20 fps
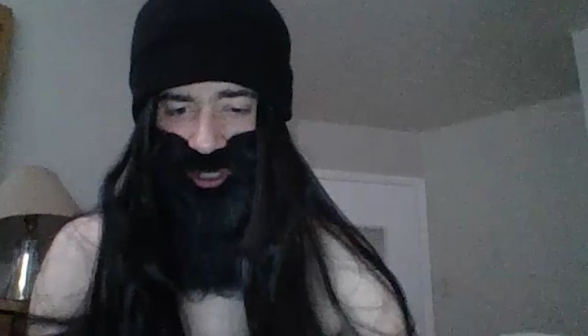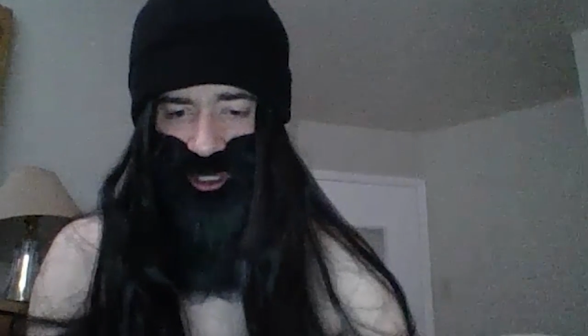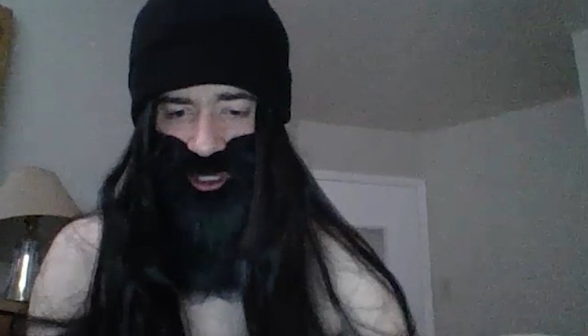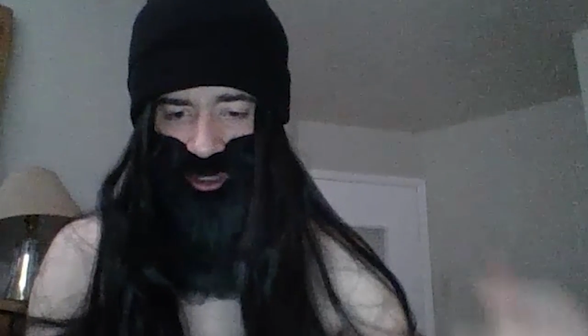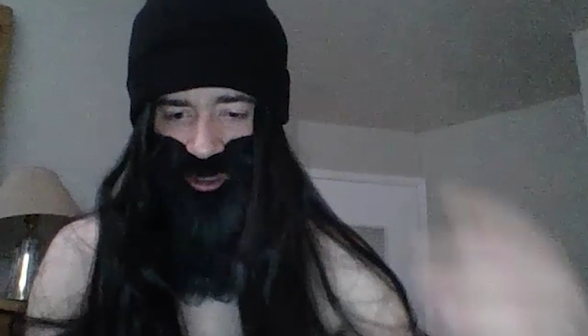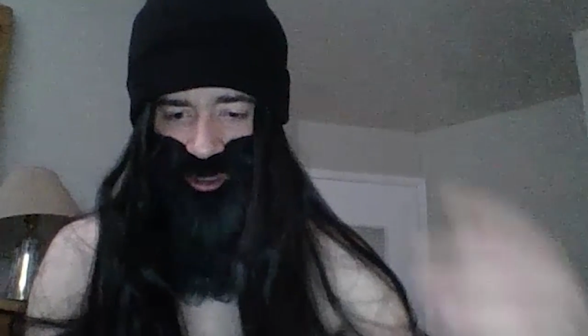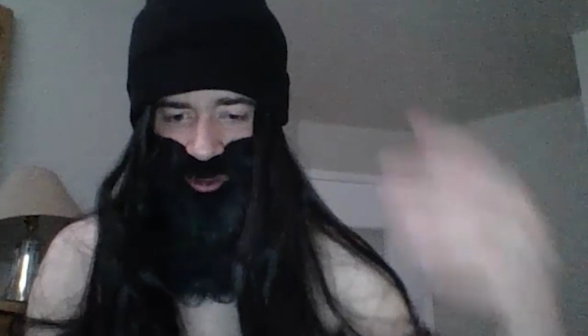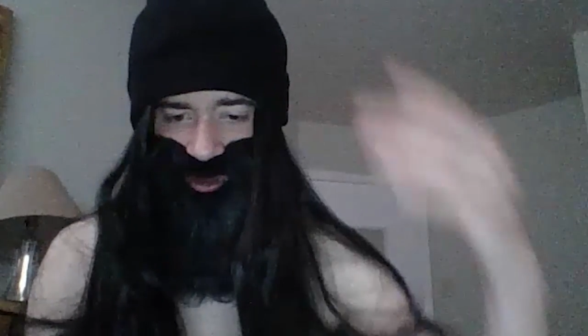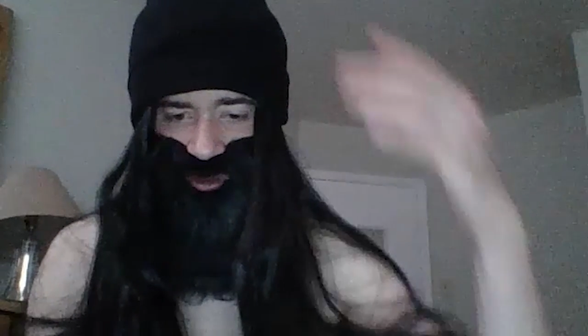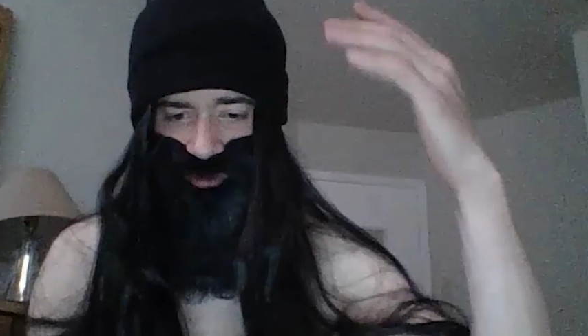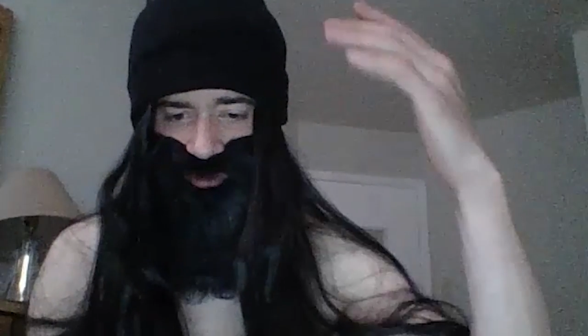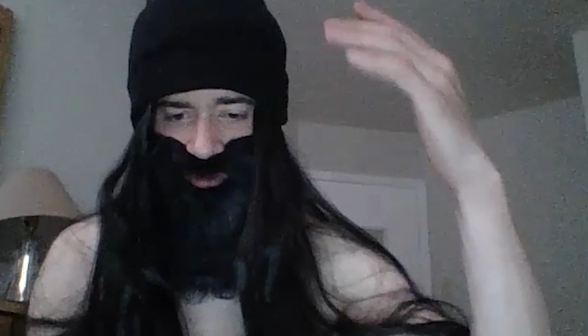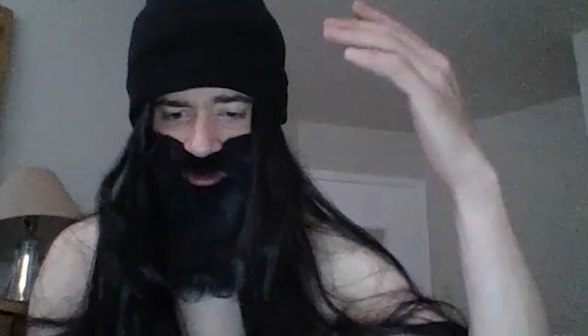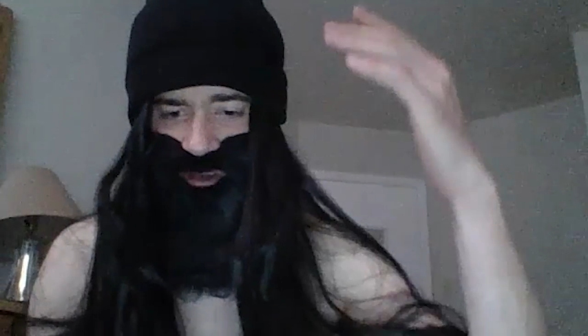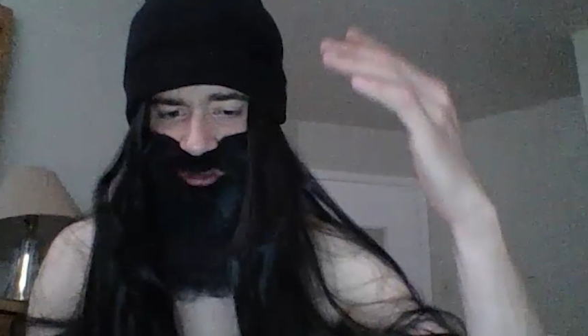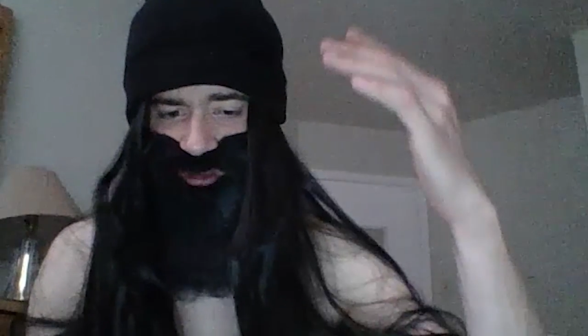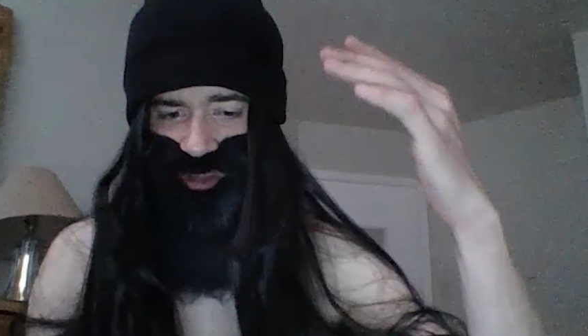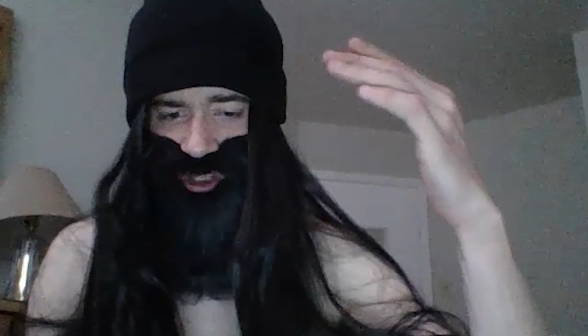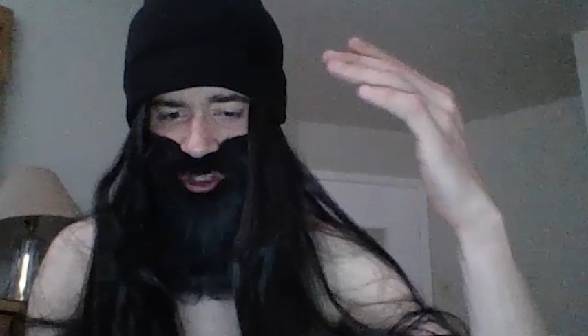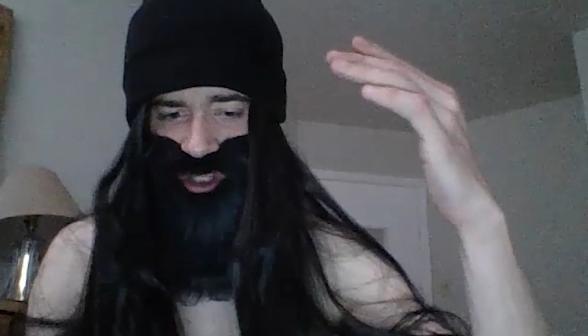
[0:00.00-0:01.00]
like this
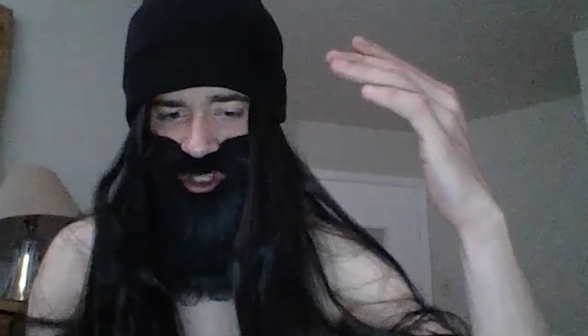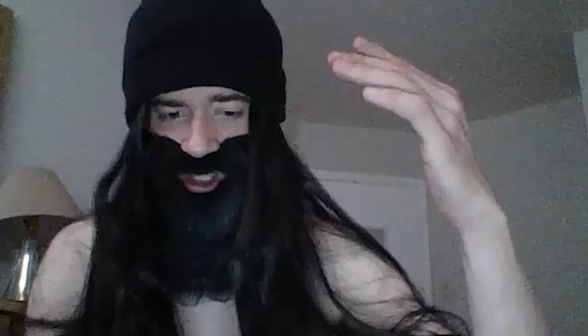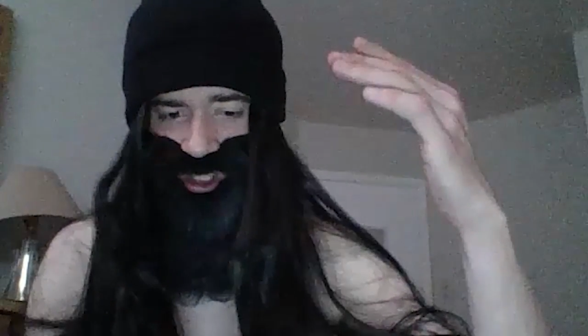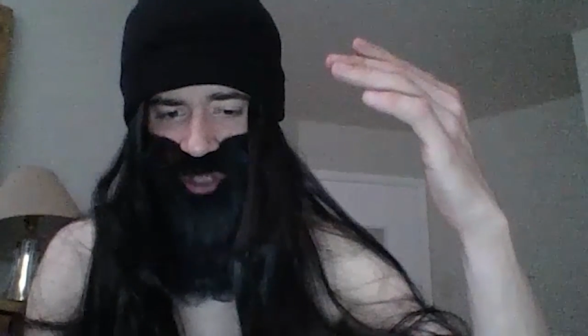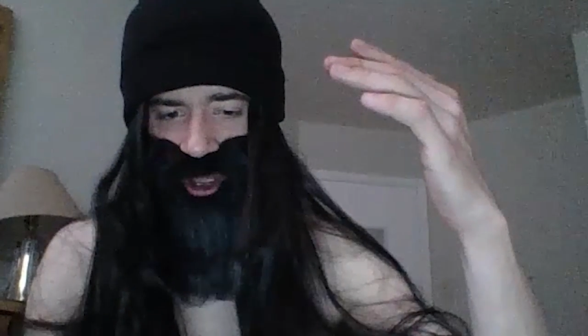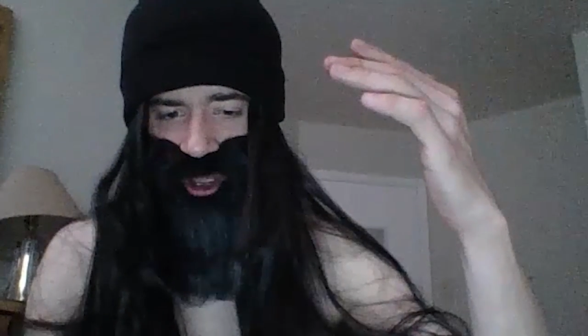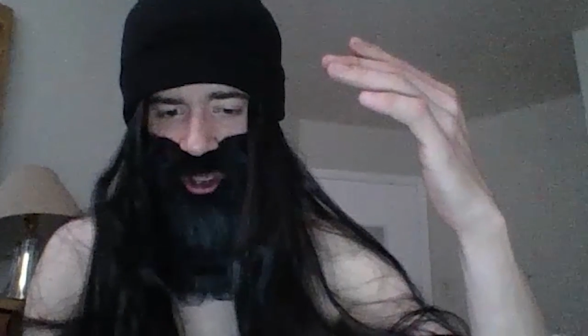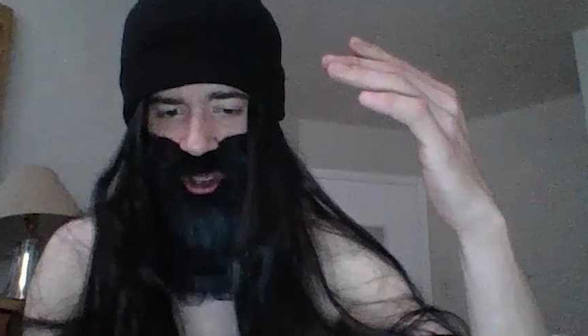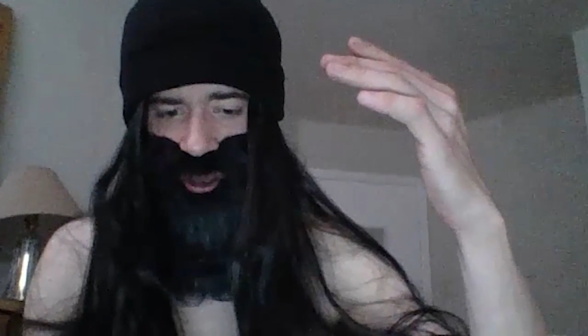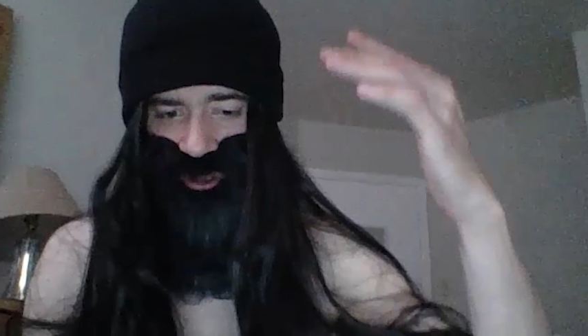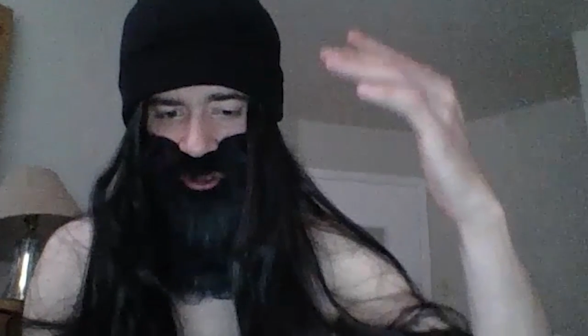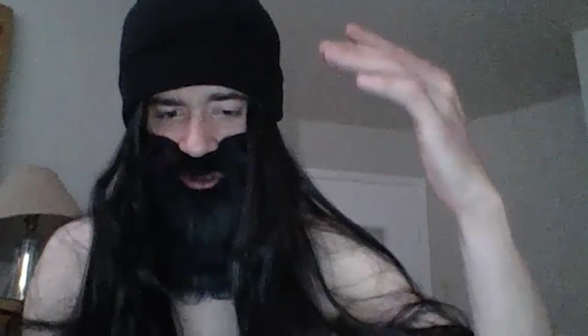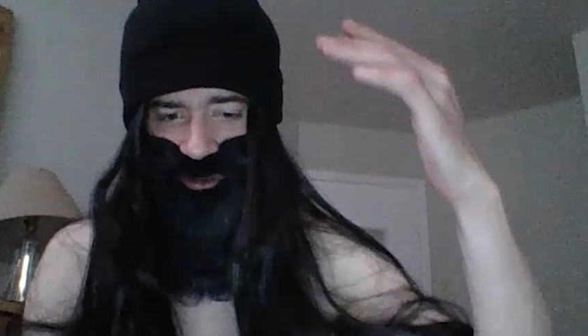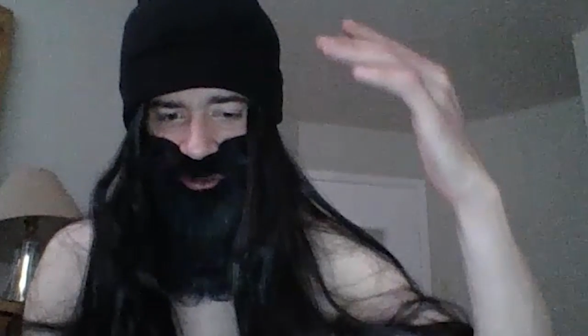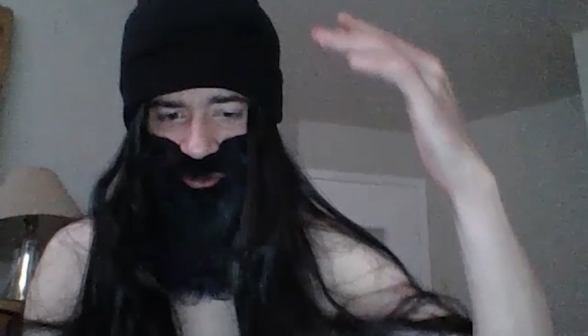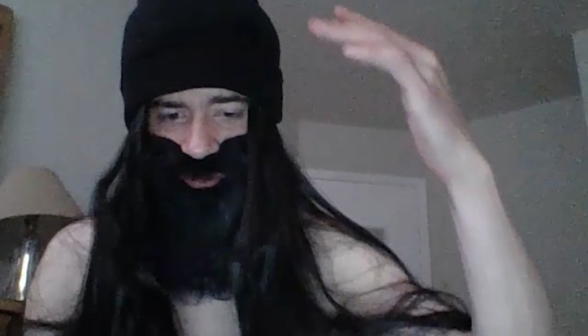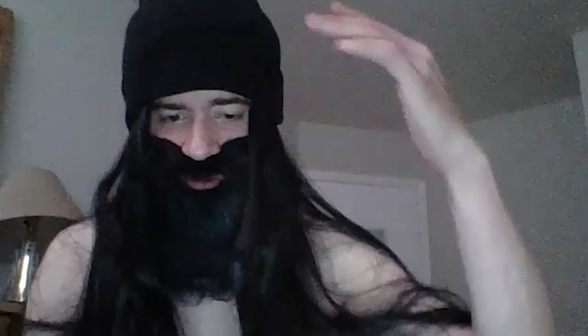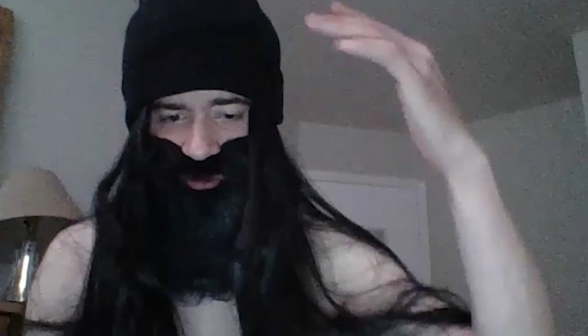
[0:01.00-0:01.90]
50s style